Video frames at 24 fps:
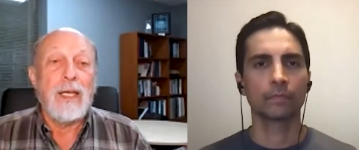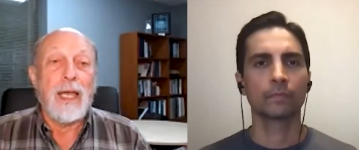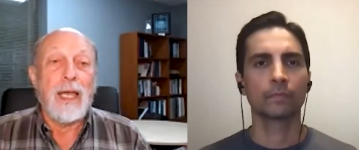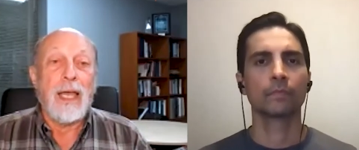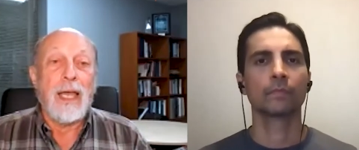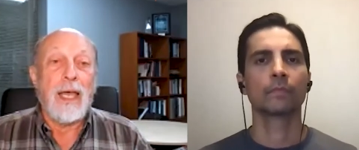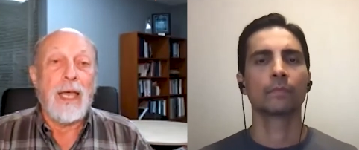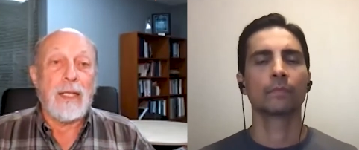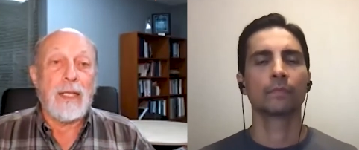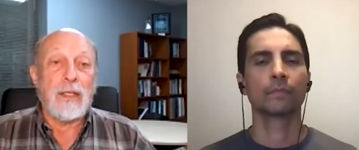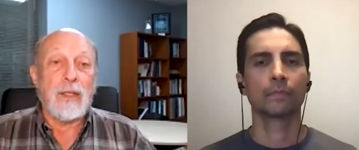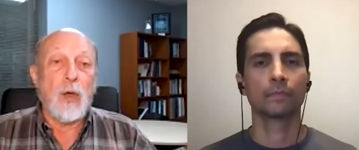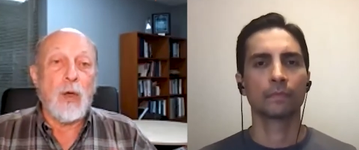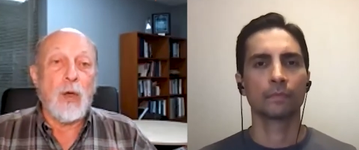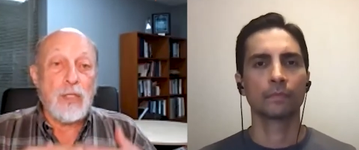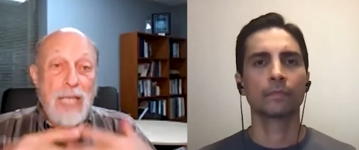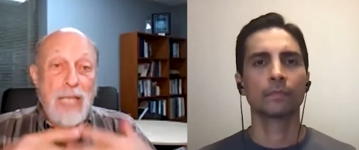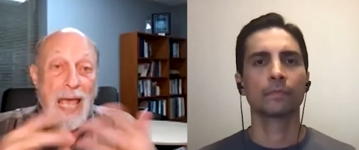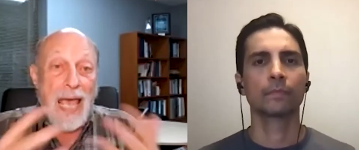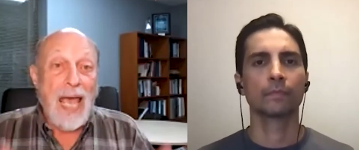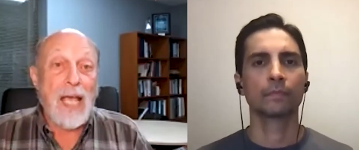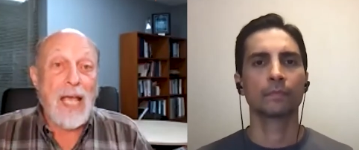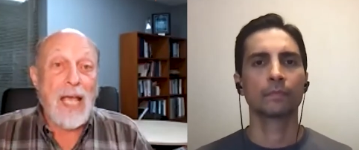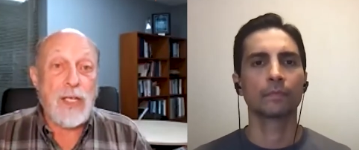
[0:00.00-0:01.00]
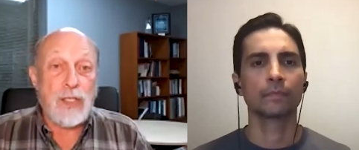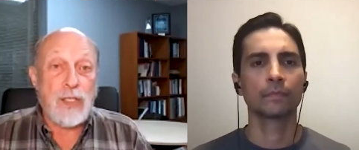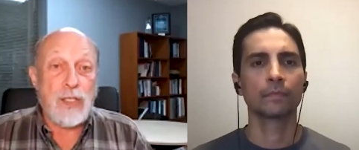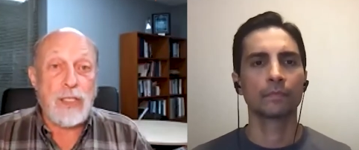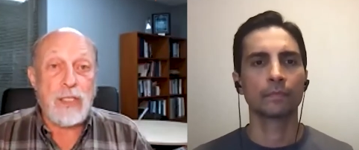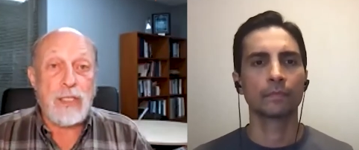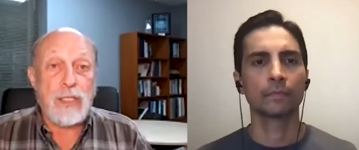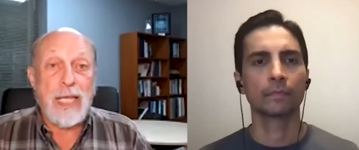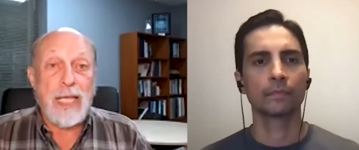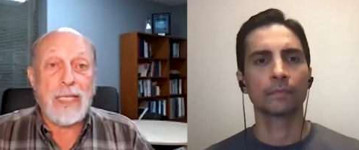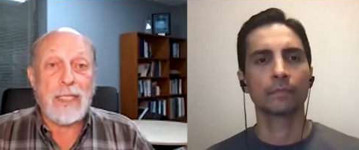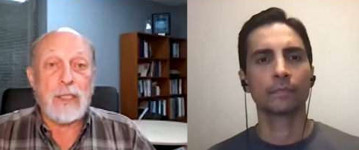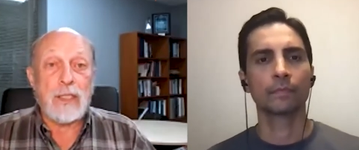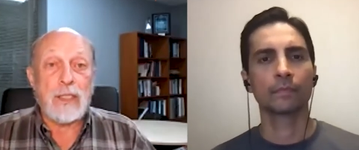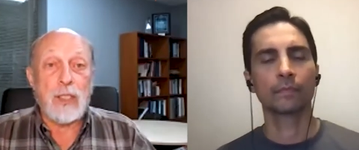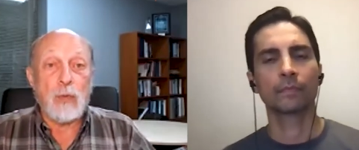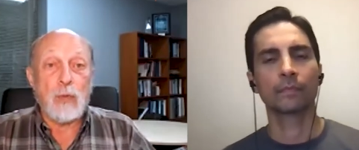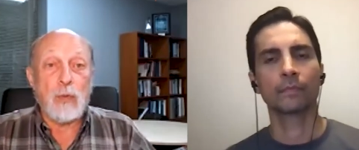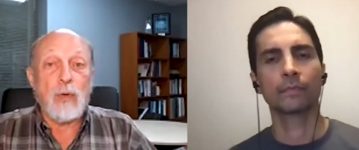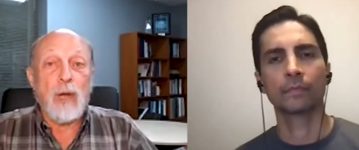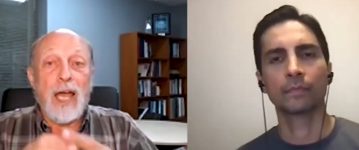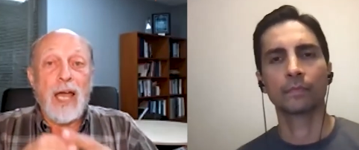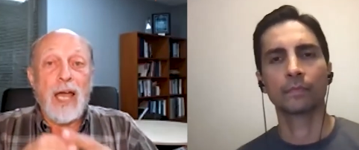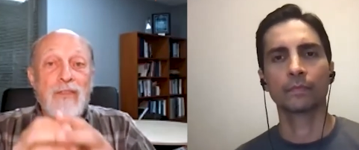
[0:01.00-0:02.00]
Speaker 1: And those actions then
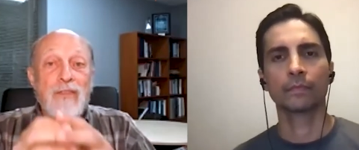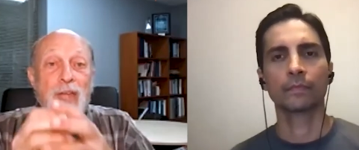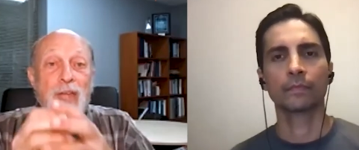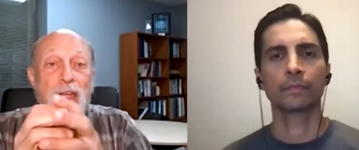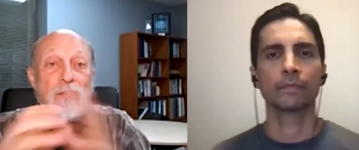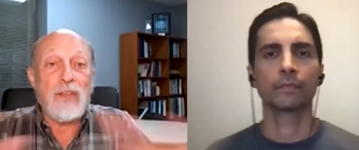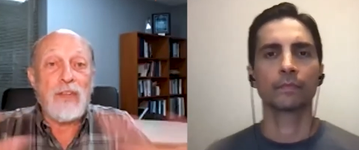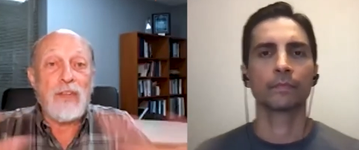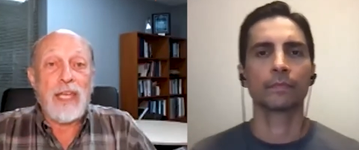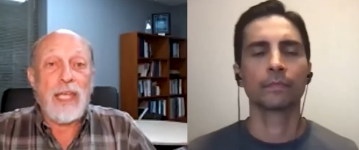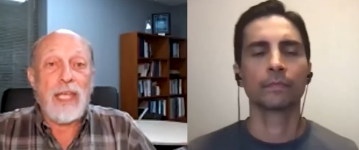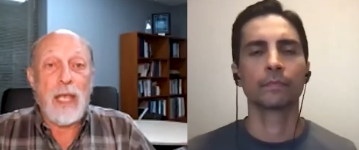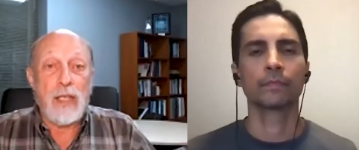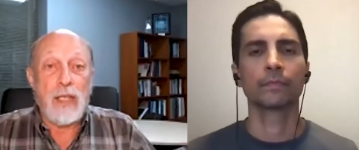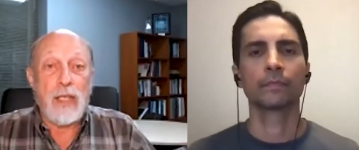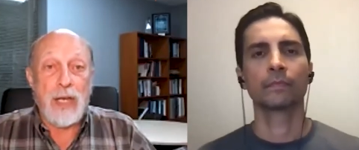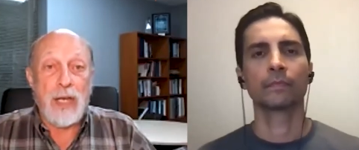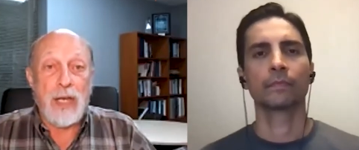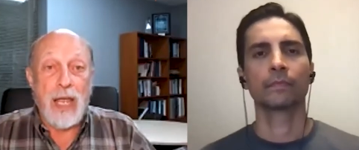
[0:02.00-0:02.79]
derive everything else that